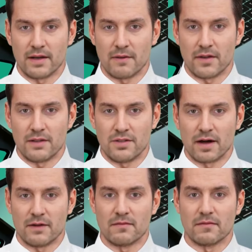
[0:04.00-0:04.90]
and get things
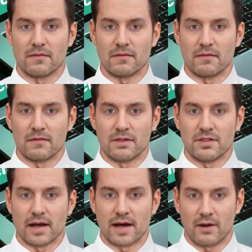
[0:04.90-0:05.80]
done?
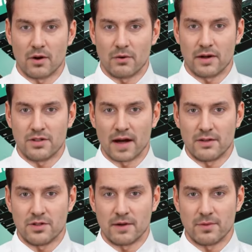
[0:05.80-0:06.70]
Say hello to
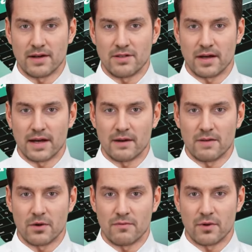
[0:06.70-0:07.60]
Chat GPT,
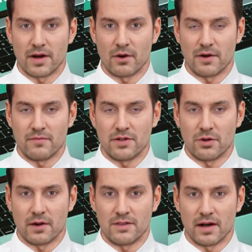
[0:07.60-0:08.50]
your free
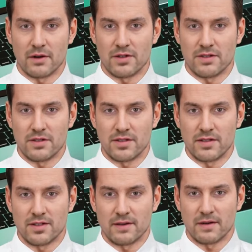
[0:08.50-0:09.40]
artificial intelligence assistant,